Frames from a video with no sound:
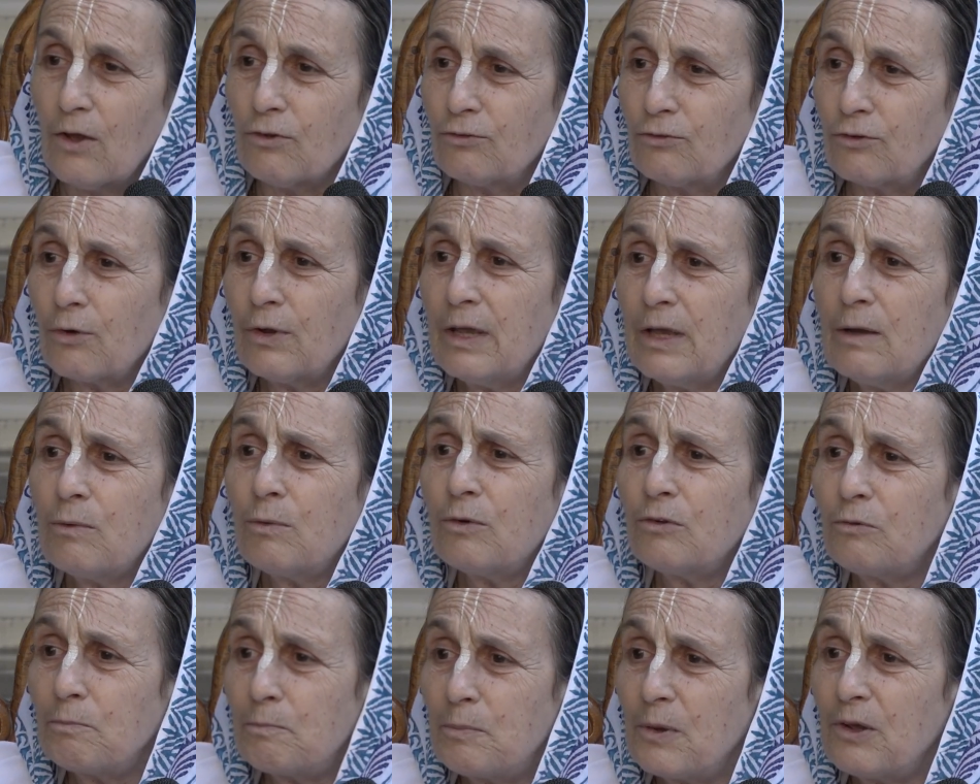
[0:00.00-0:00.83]
so he
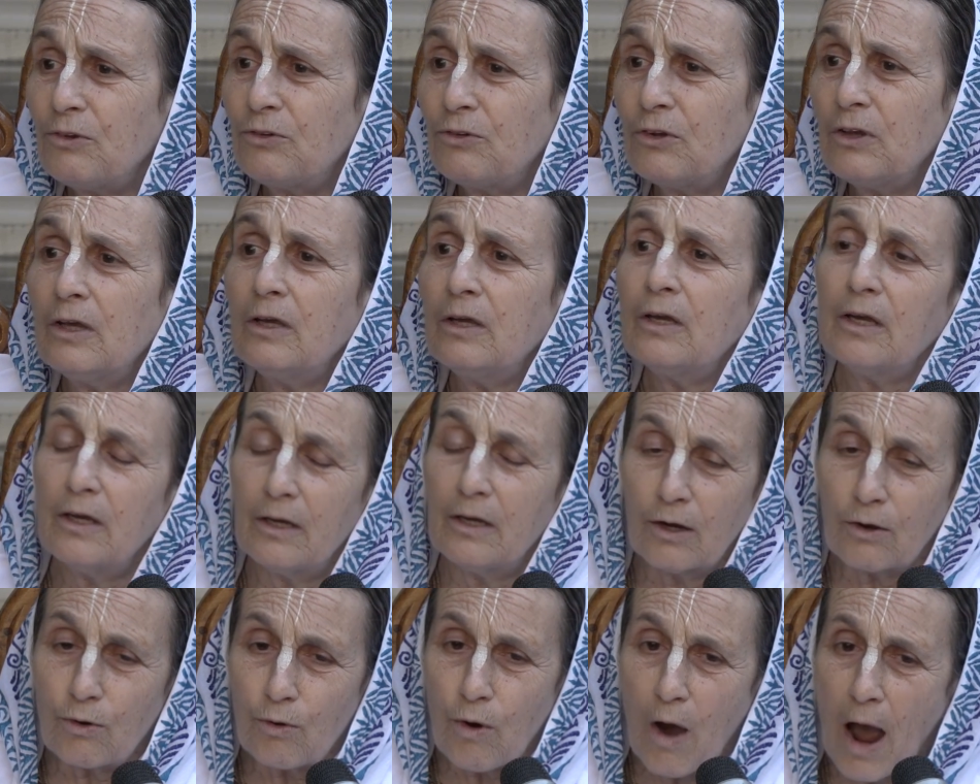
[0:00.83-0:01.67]
was busy
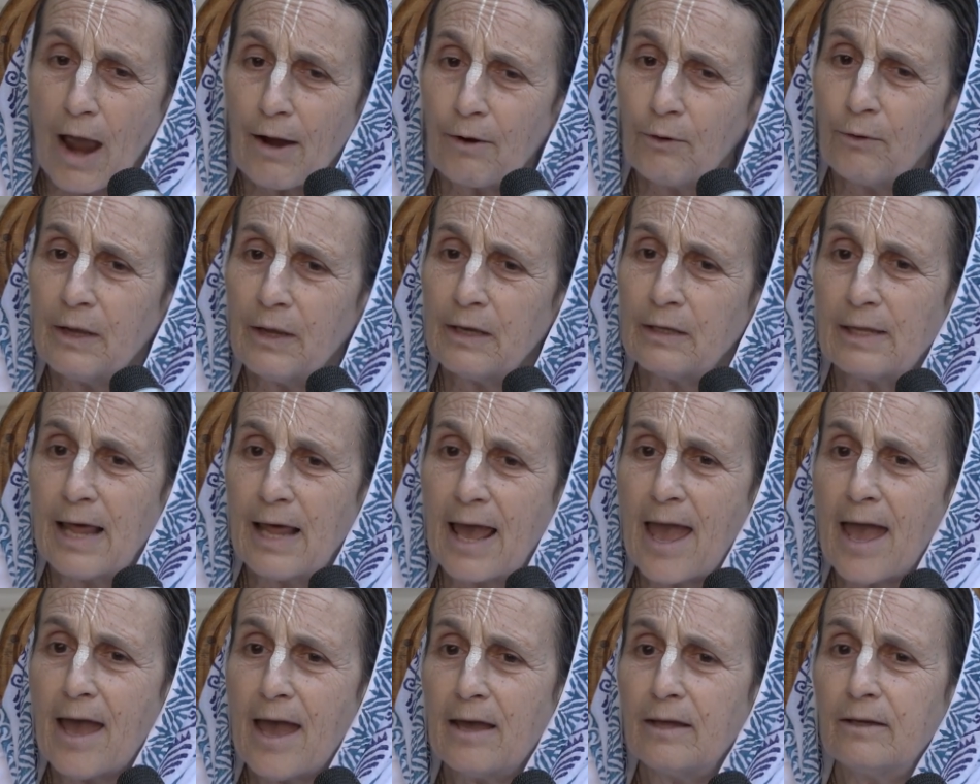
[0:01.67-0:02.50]
in acquiring
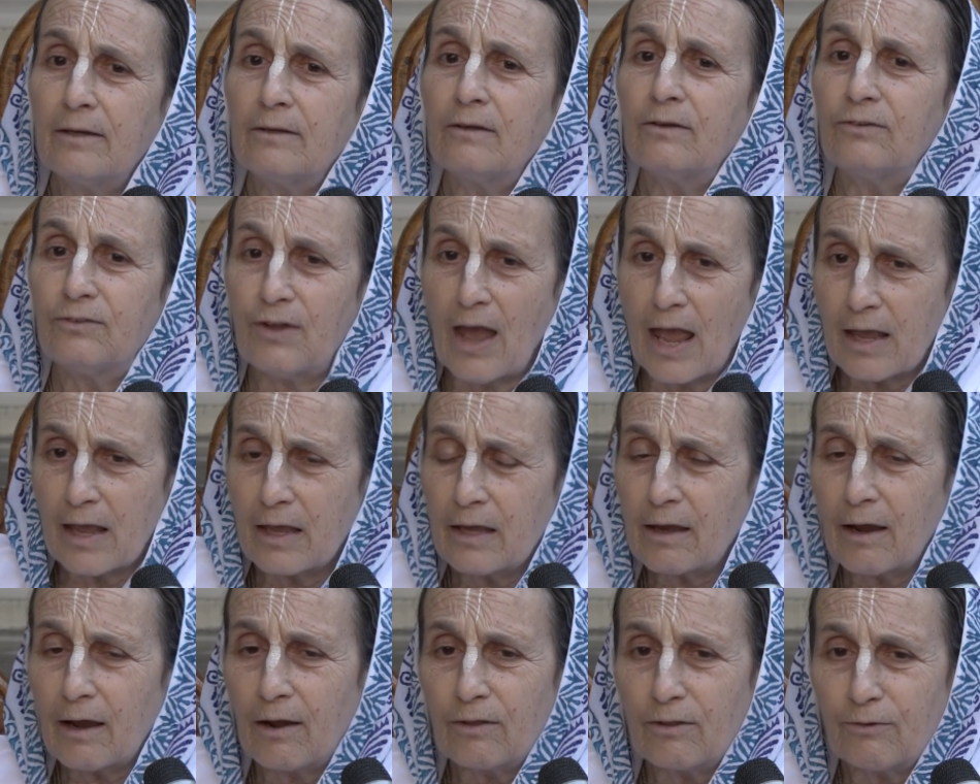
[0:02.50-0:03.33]
land,
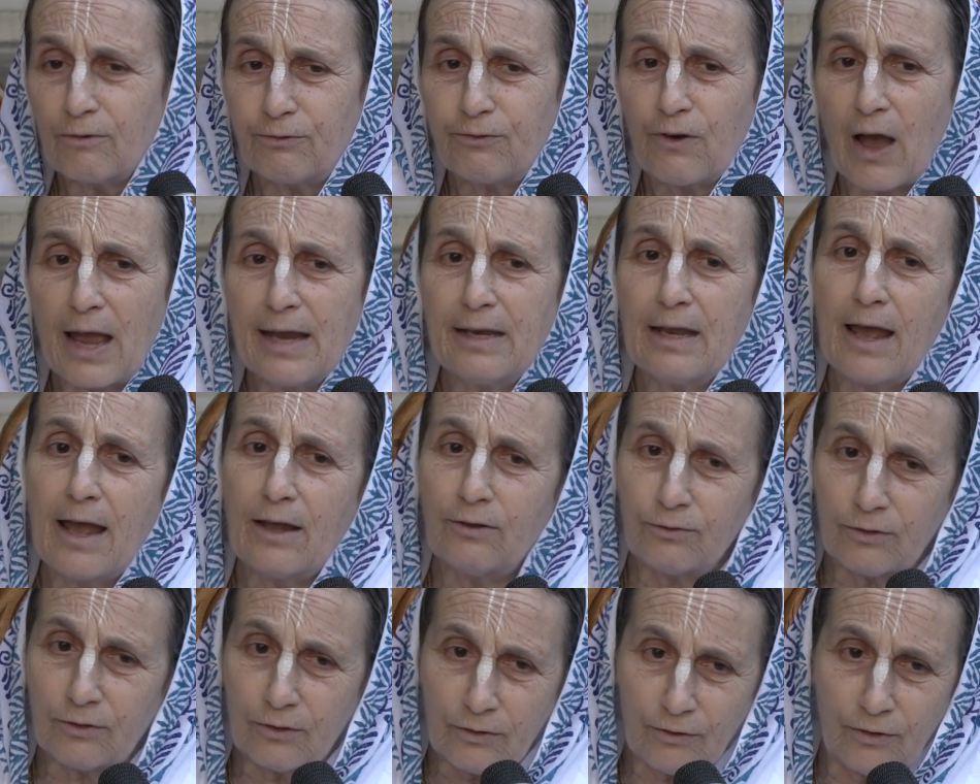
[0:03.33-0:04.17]
taking care of the
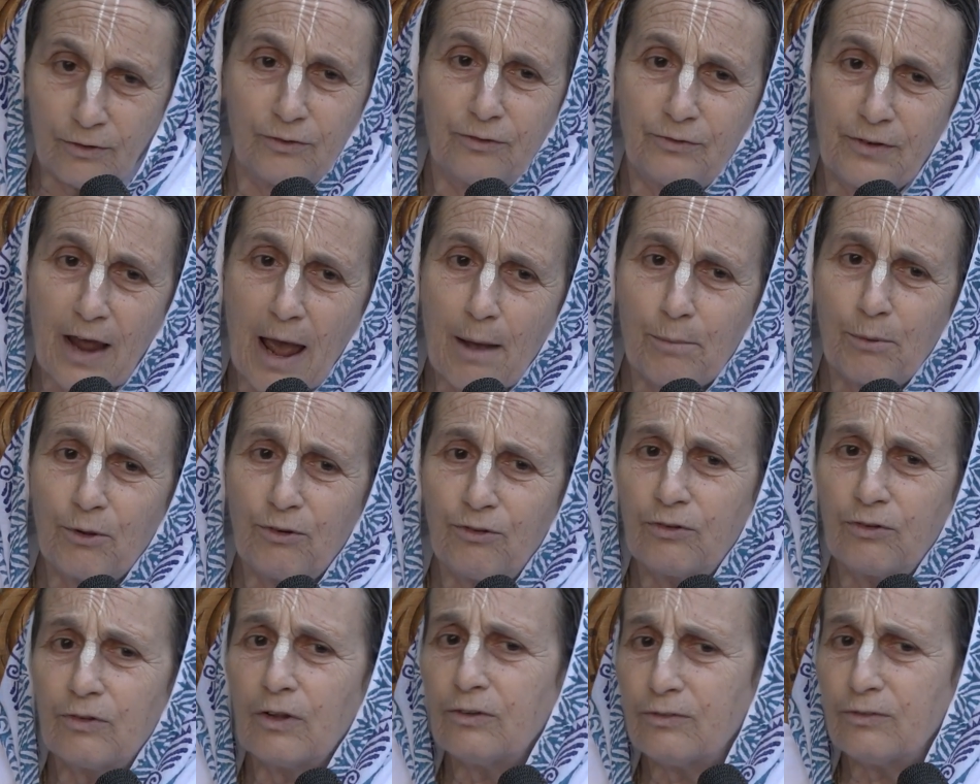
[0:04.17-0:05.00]
finances,
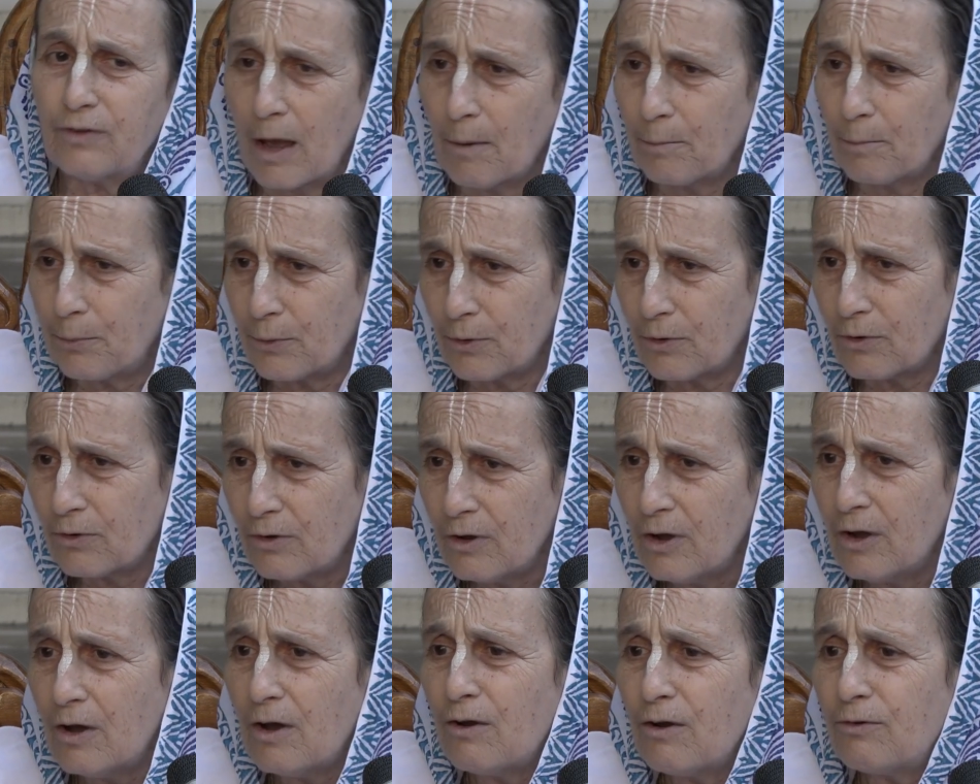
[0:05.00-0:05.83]
establishing the
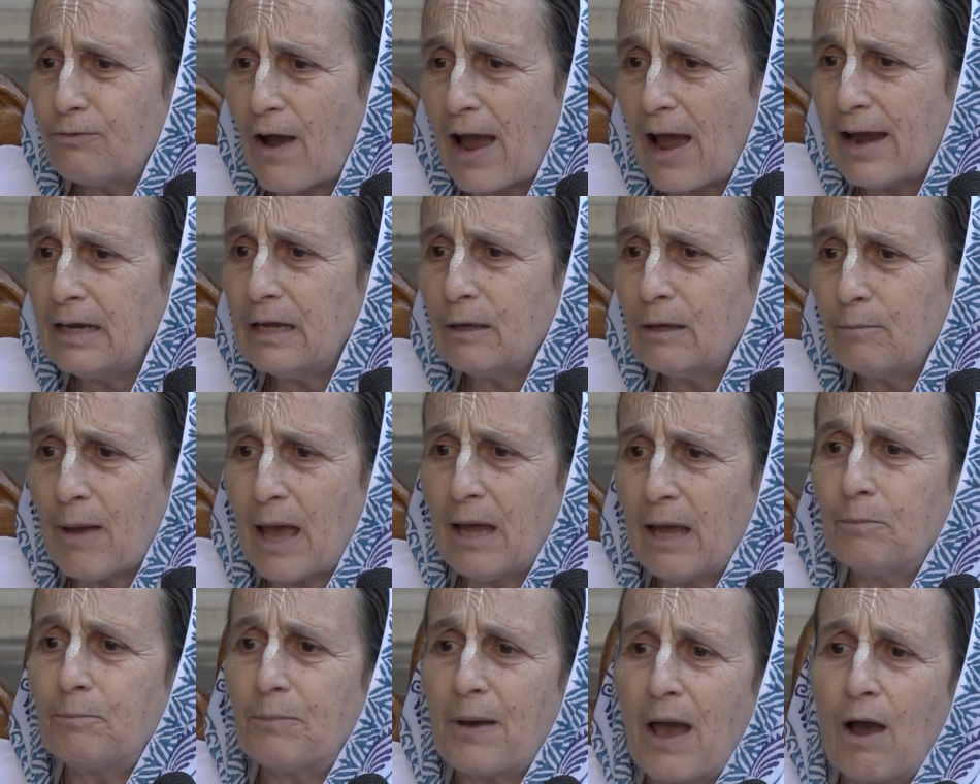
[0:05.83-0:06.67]
temple, finding
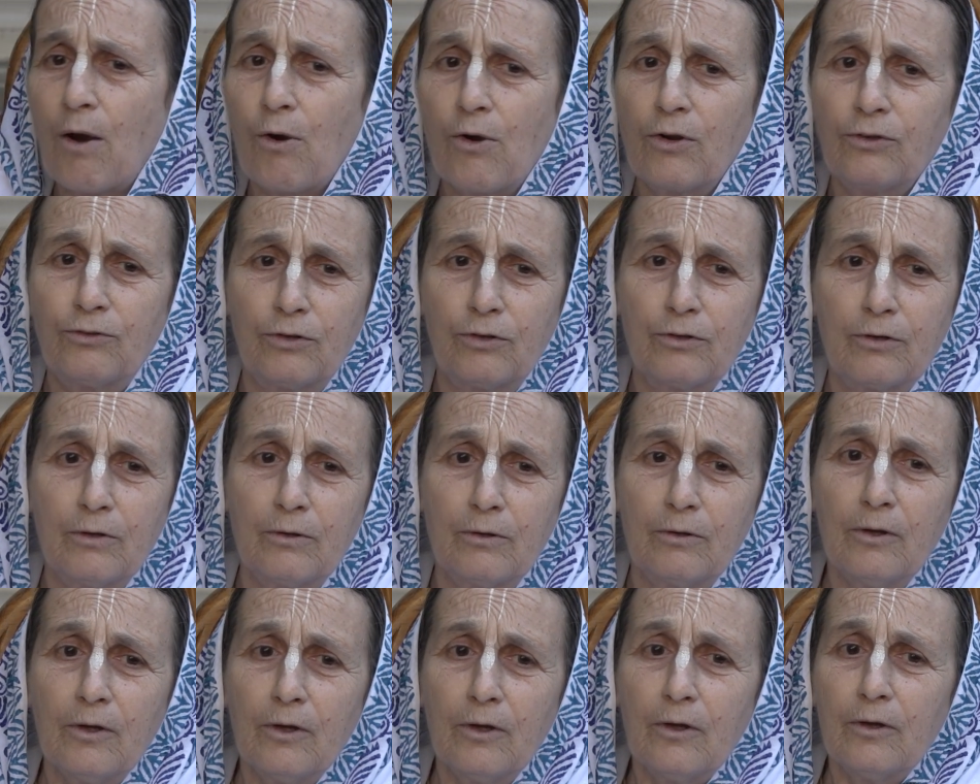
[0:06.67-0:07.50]
manpower
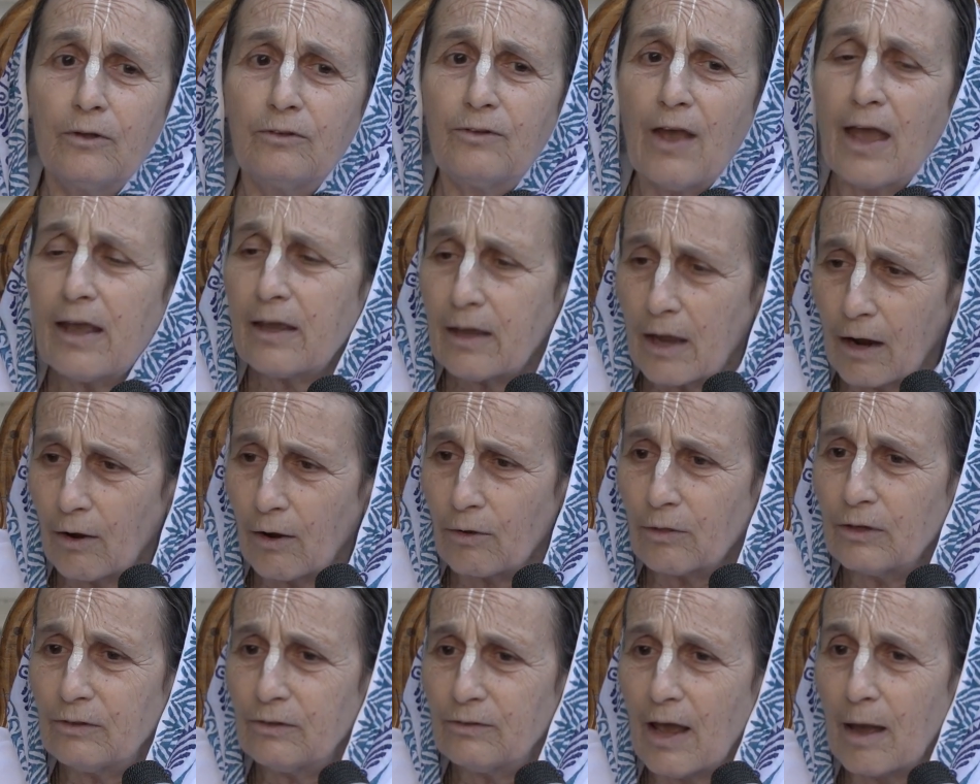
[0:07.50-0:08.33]
to take care
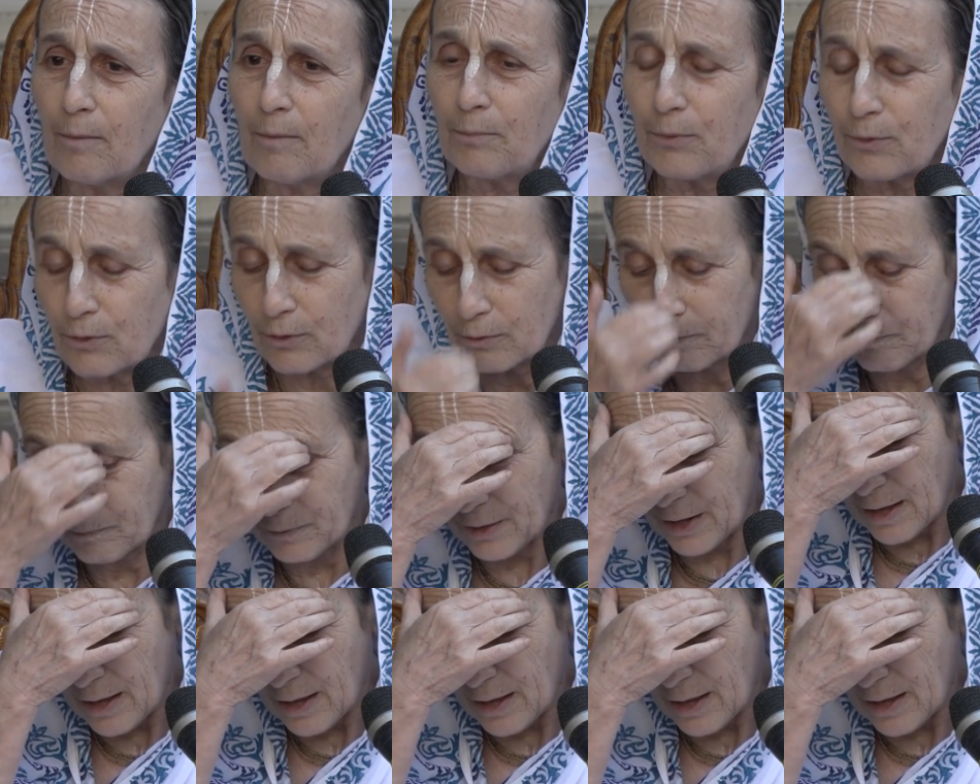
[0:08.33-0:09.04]
of the temple.